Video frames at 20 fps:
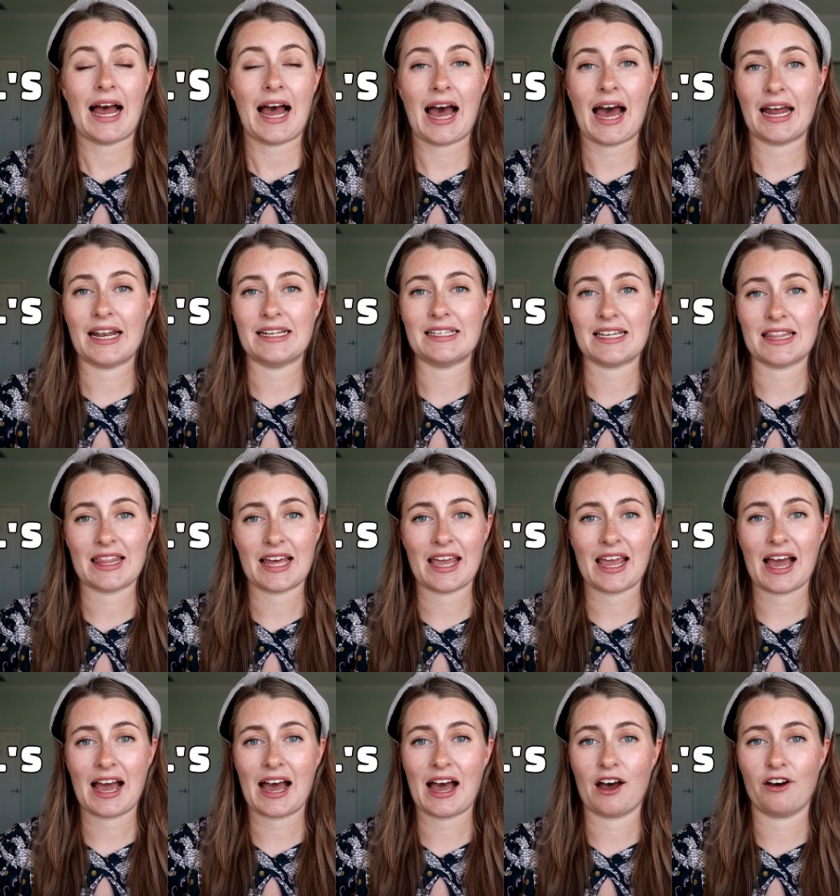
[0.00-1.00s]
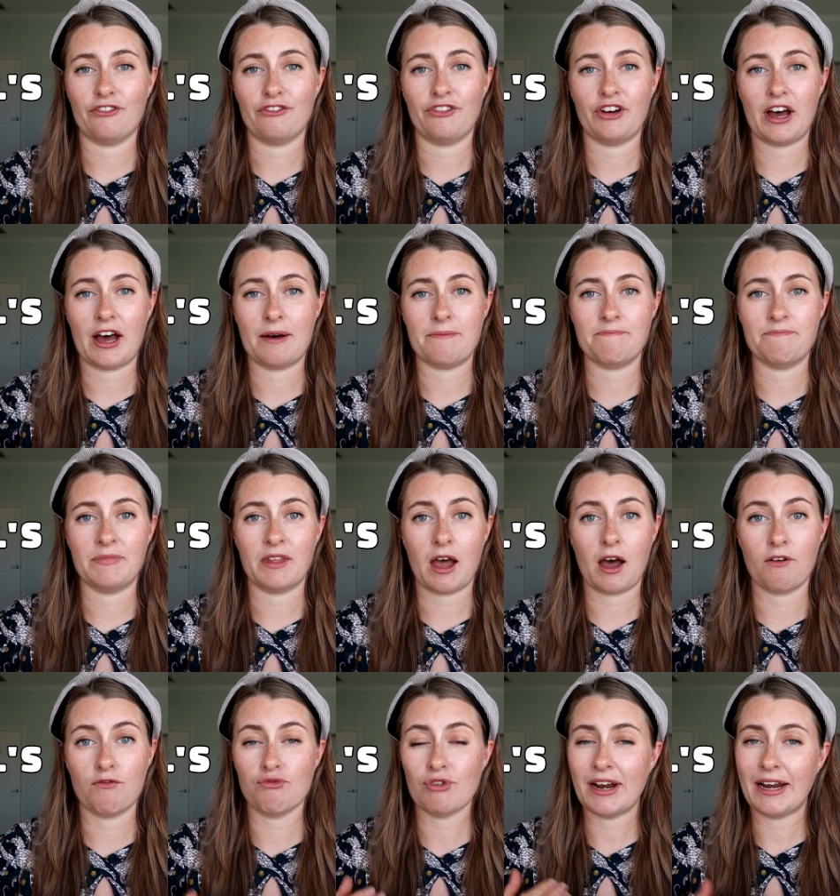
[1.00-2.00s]
and they have
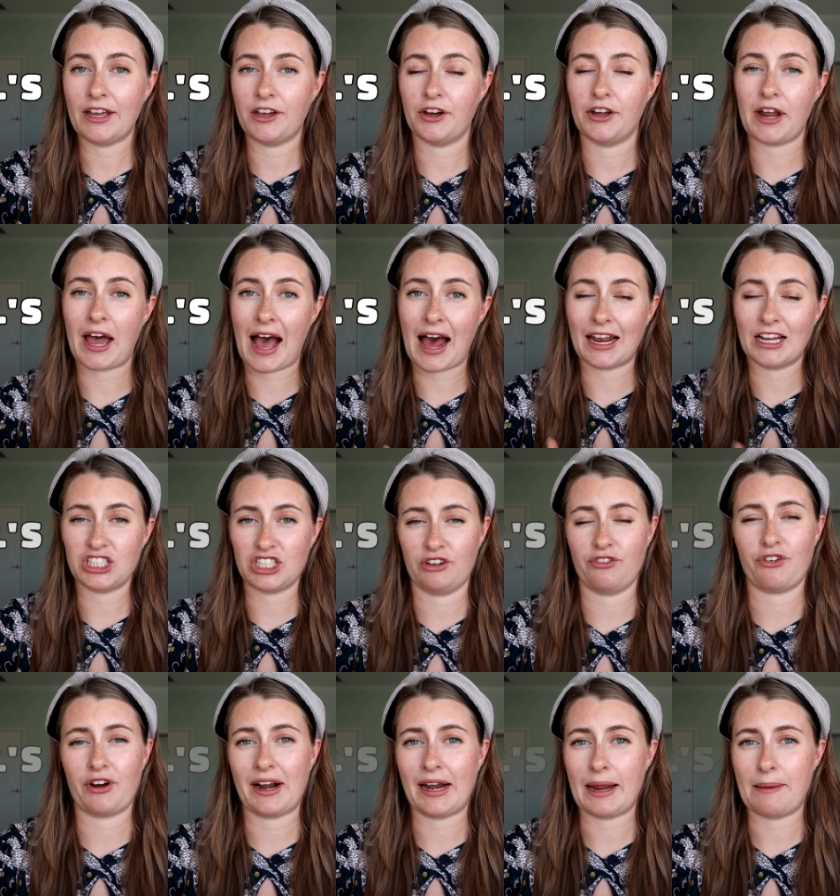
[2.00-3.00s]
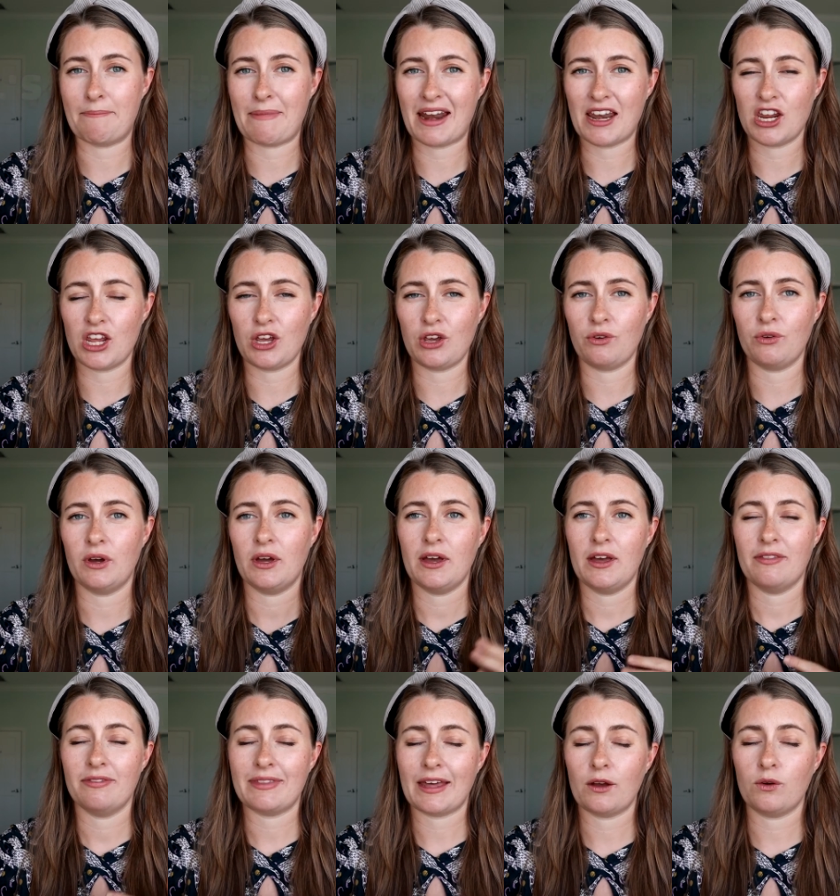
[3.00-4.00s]
a really good allergy friendly menu.
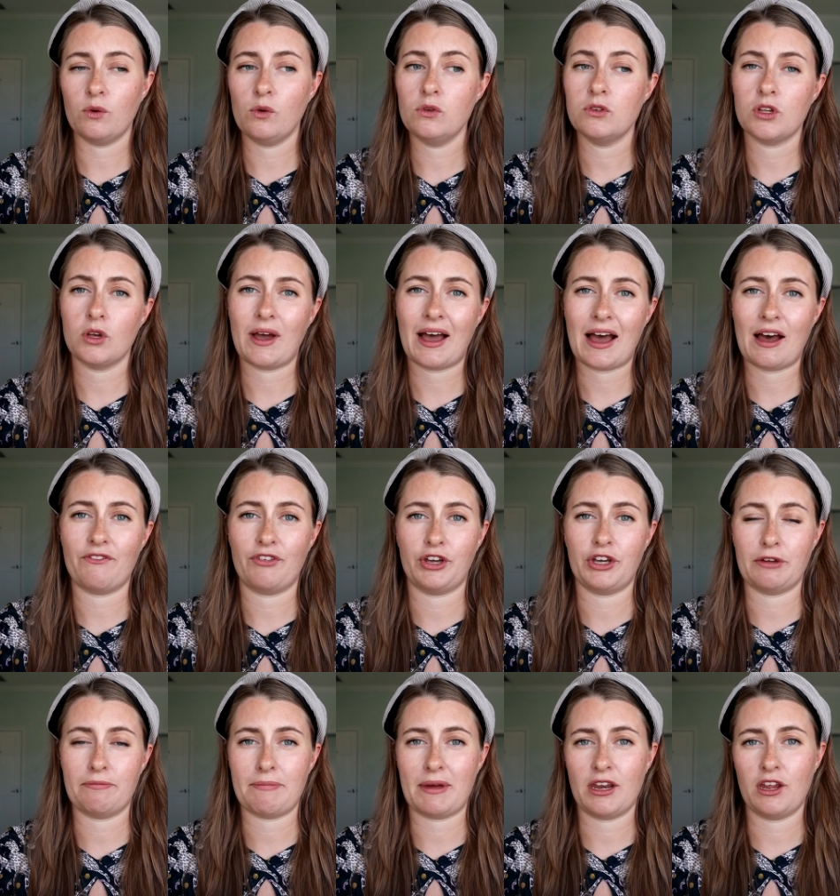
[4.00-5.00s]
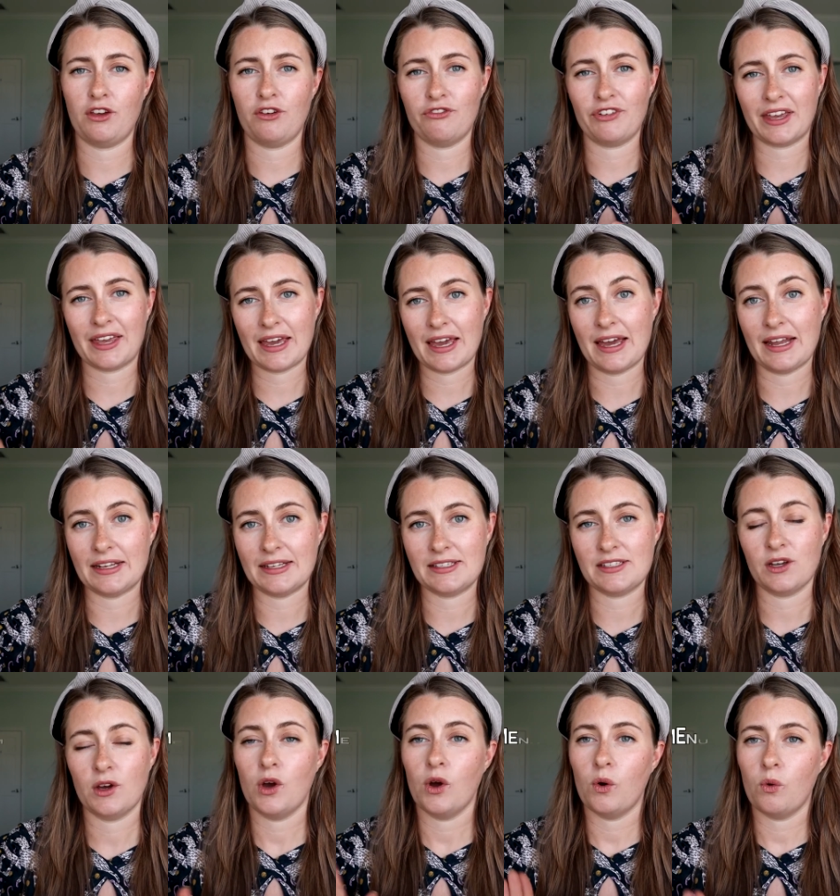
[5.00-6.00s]
They also have a good menu for
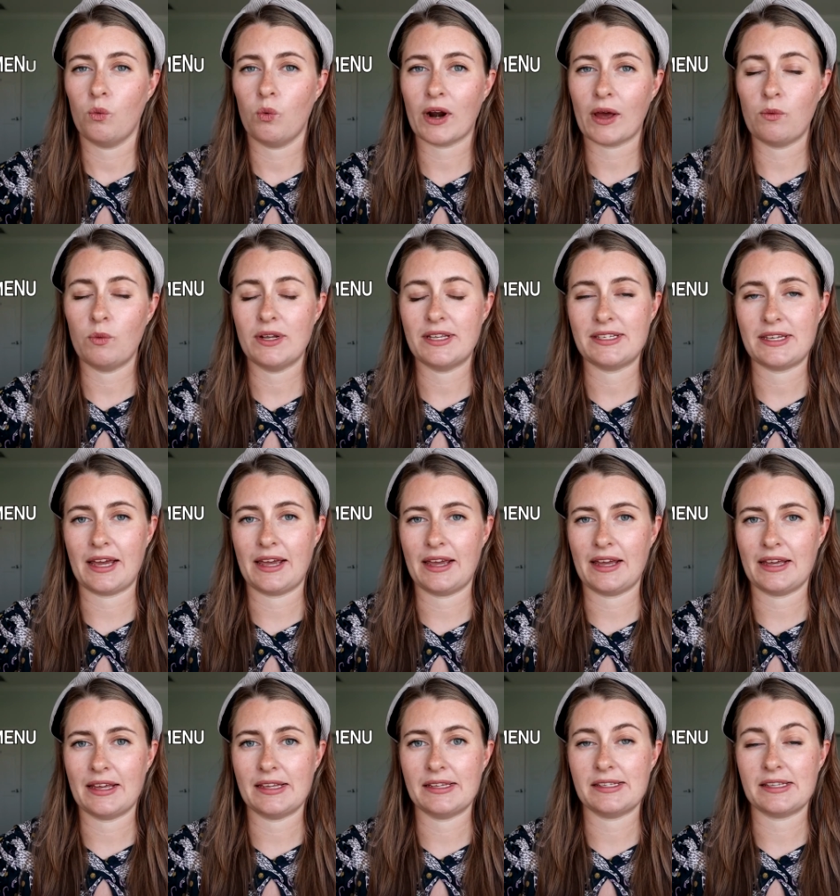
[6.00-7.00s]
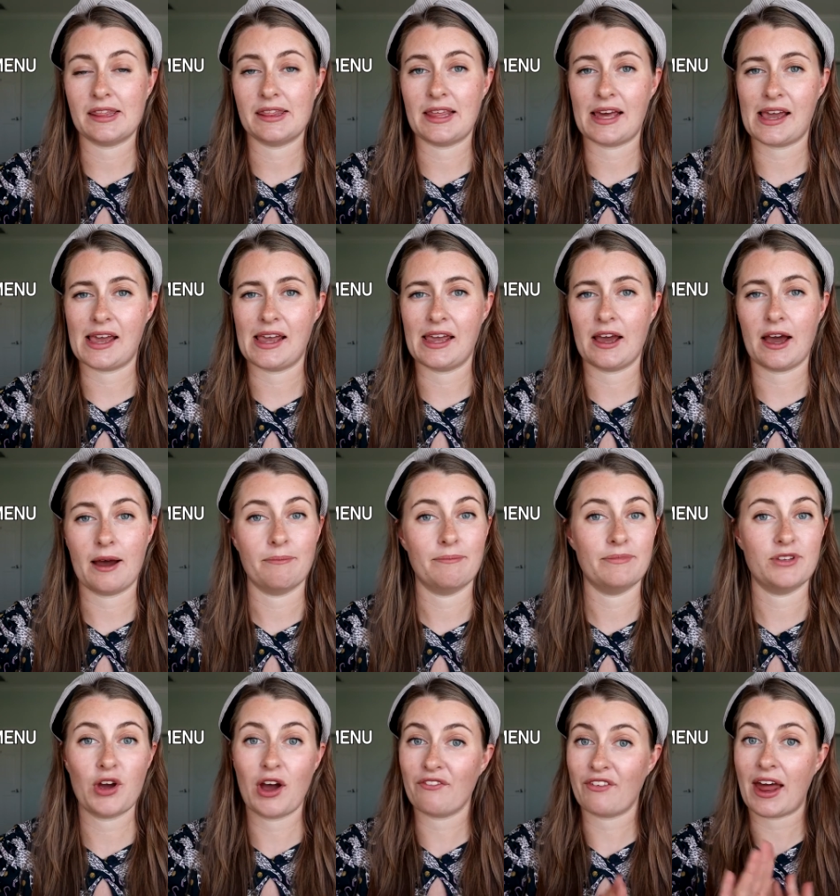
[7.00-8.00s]
kids. What I would say is they
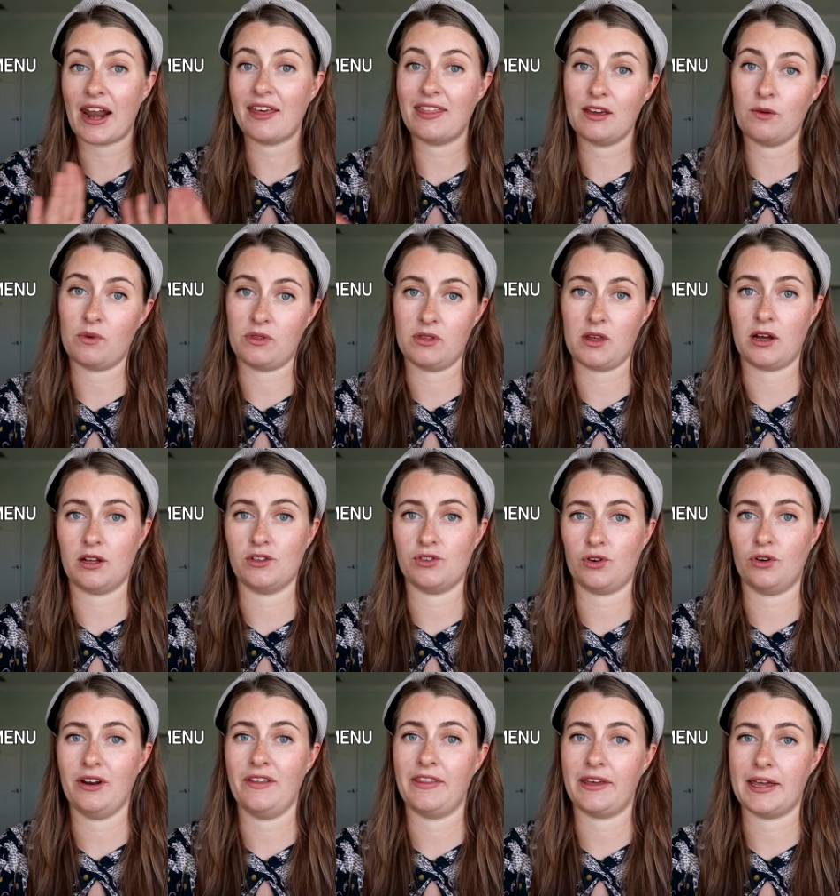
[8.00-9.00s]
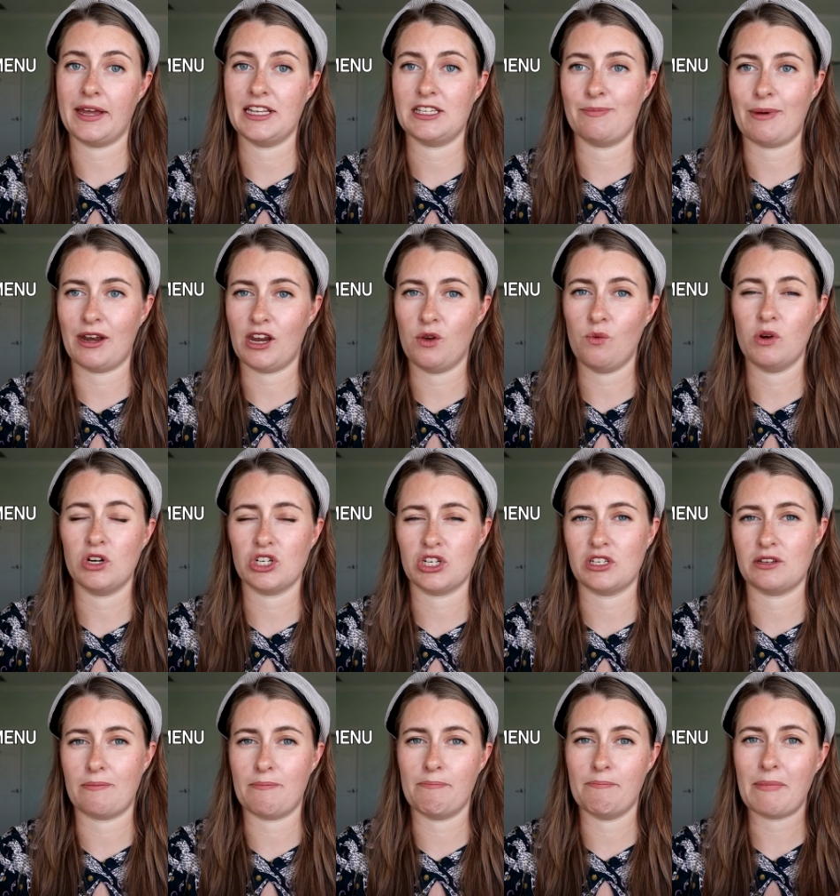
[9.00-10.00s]
don't have anything with nuts on in the kids menu, which
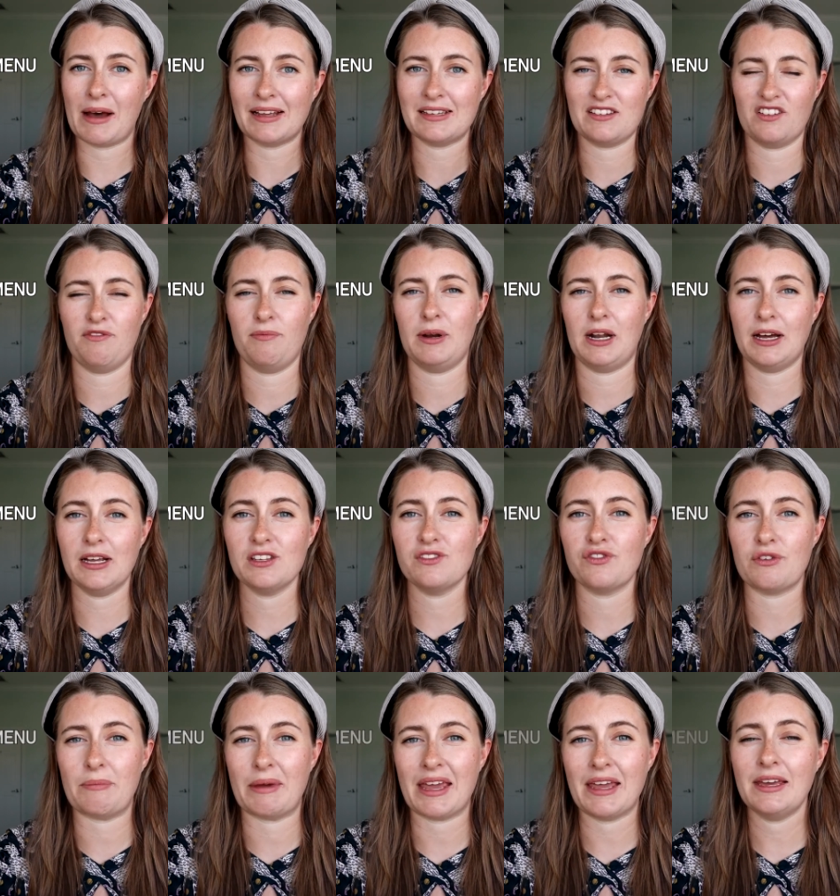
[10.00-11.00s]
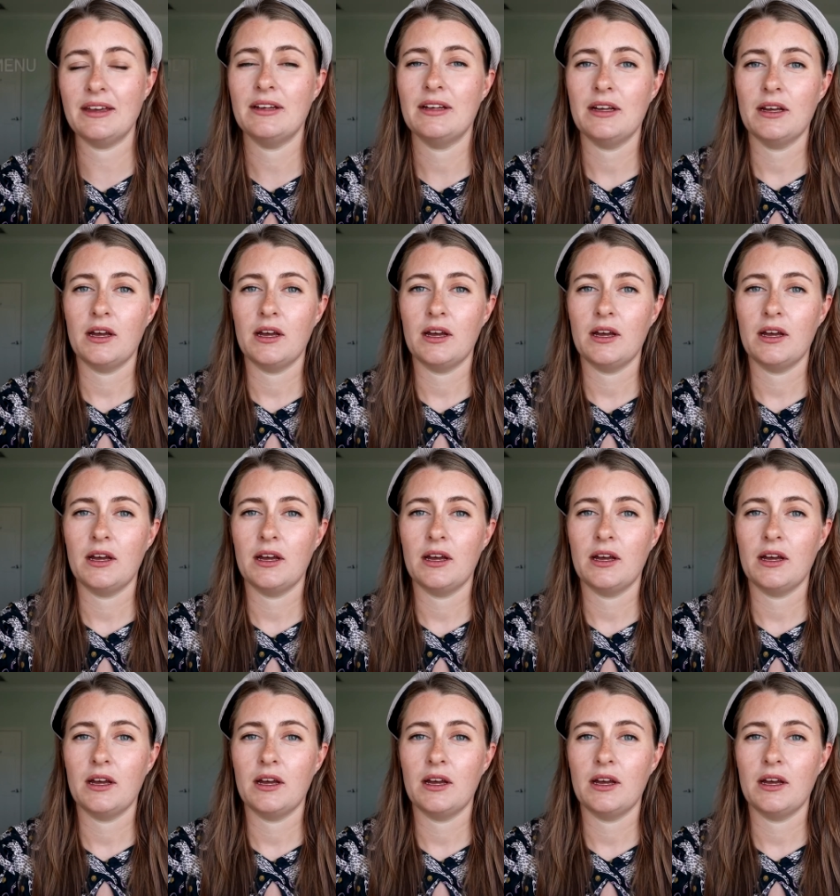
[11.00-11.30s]
is a massive plus for me.